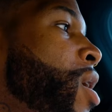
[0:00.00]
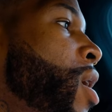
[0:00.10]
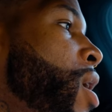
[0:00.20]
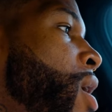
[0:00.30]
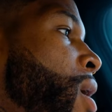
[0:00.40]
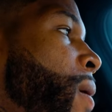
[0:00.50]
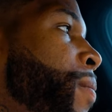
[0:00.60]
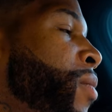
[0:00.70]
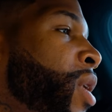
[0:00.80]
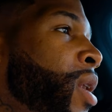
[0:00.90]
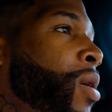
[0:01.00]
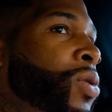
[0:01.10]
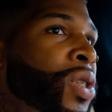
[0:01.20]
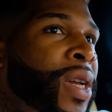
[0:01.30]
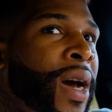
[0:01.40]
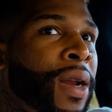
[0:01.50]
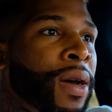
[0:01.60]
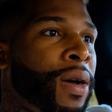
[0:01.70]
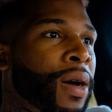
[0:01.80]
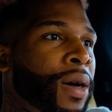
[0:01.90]
um, you know, just kind
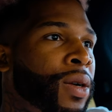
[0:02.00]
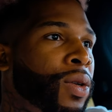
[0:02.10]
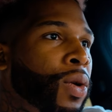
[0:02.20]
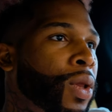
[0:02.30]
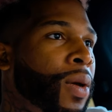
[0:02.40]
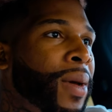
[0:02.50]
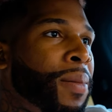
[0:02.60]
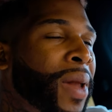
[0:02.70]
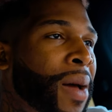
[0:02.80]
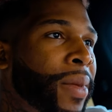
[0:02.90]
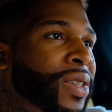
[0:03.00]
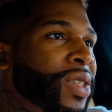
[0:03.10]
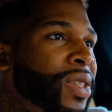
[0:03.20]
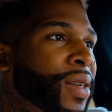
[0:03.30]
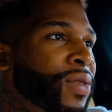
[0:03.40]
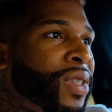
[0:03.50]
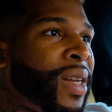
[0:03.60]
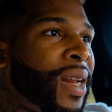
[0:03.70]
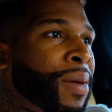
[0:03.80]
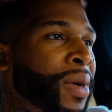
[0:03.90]
of do a little bit of plyometrics and stuff, just
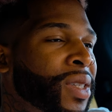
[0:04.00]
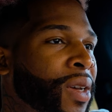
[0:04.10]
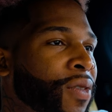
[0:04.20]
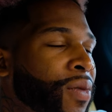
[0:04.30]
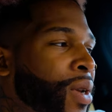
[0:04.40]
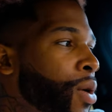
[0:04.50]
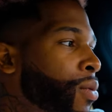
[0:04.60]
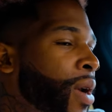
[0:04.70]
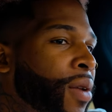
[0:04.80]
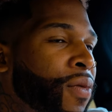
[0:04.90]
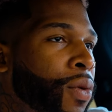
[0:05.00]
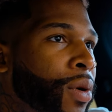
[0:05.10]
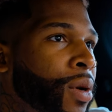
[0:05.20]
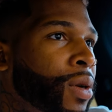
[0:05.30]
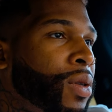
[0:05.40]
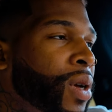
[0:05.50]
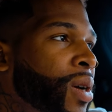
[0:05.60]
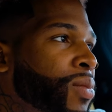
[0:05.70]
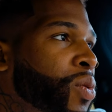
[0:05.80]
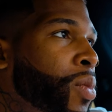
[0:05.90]
kind of get myself, you know, ready for
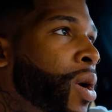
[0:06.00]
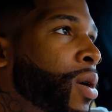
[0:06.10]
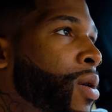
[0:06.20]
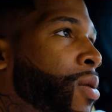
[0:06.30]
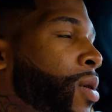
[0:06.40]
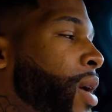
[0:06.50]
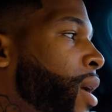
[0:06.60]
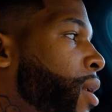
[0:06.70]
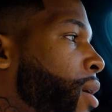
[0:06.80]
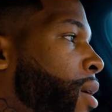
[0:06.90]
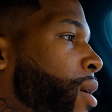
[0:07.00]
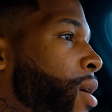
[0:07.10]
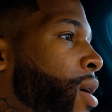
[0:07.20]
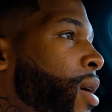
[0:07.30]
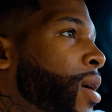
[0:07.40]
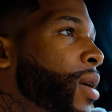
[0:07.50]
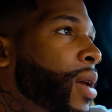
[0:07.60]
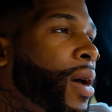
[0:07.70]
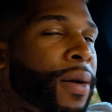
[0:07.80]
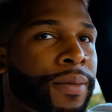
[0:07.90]
um, tomorrow. And uh,
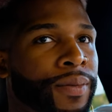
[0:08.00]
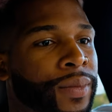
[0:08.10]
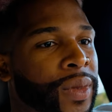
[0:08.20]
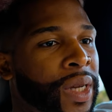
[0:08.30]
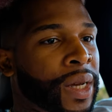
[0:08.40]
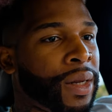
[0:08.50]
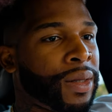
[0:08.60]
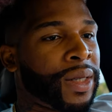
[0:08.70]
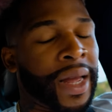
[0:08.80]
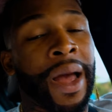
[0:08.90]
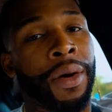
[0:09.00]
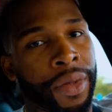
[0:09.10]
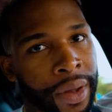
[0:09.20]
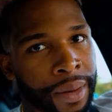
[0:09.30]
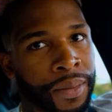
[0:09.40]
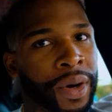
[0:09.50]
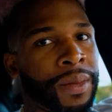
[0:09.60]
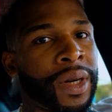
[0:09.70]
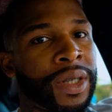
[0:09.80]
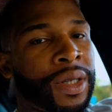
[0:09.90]
yeah, and stay healthy, pretty
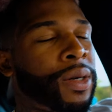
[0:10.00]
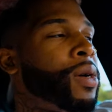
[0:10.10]
much.